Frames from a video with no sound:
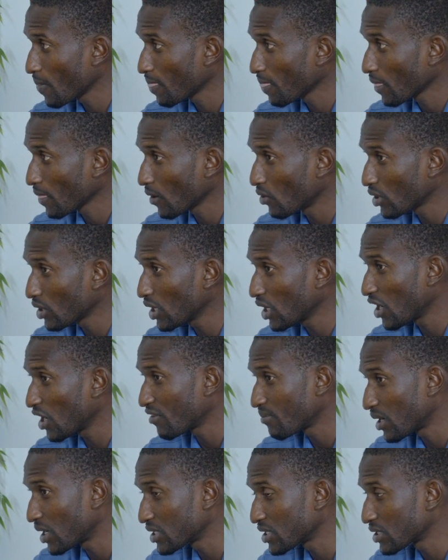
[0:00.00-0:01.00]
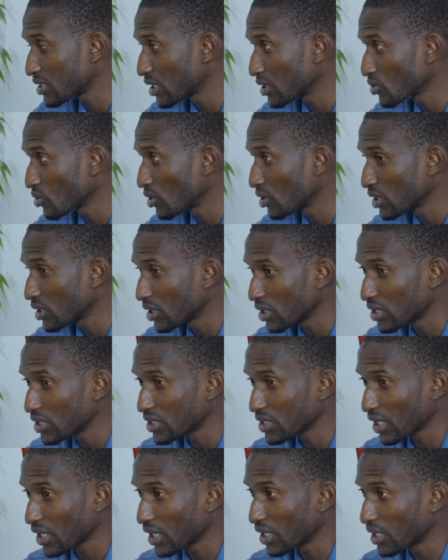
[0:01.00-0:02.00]
Okay, I have my assistant coordinator, the
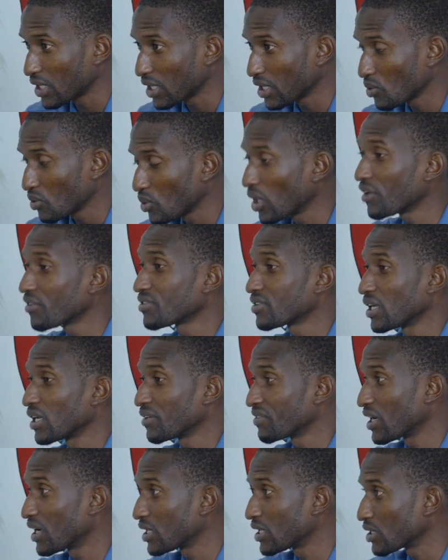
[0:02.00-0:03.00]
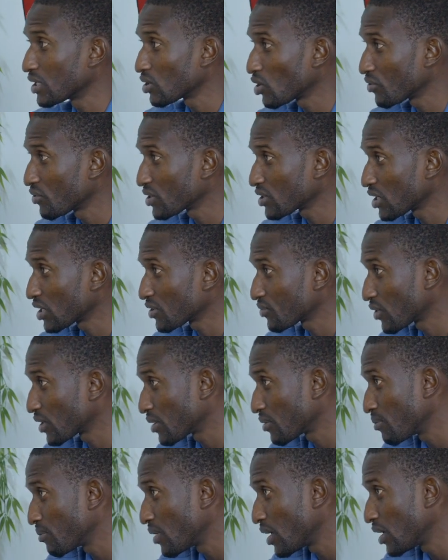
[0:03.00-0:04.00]
secretary. We have safeguarding officers for
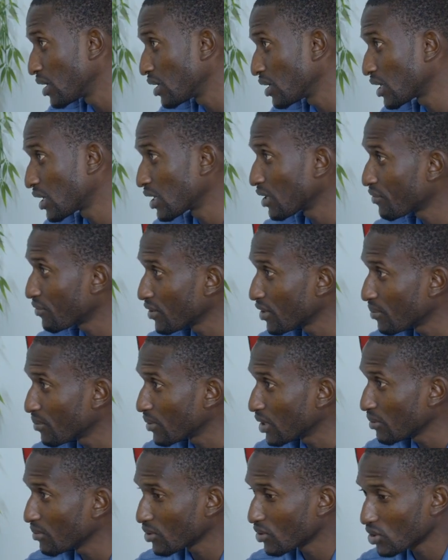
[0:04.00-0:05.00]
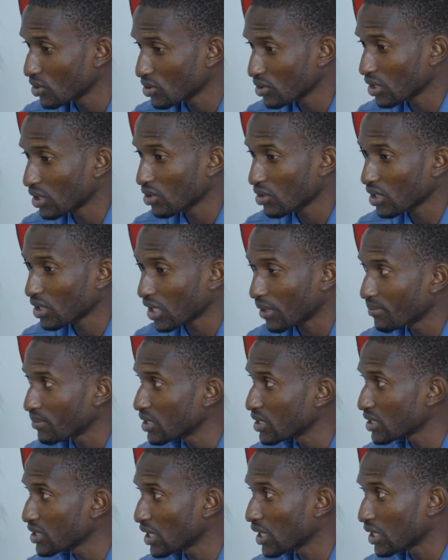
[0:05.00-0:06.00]
the male and the female, because you cannot come
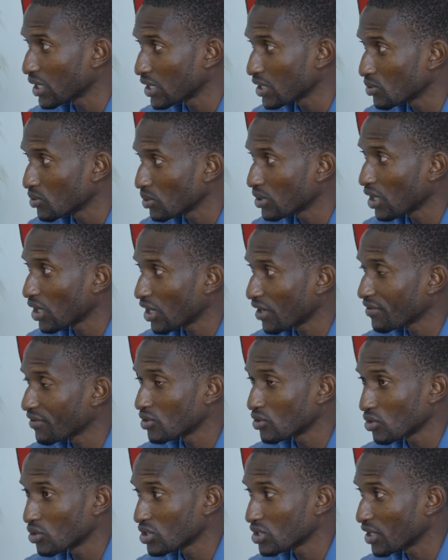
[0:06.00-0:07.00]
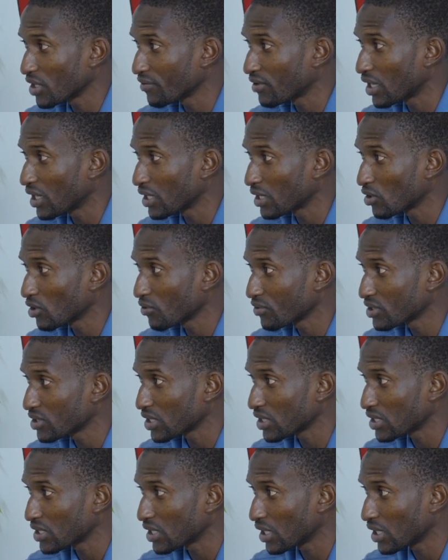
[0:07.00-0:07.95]
these athletes without having those safeguarding officers there.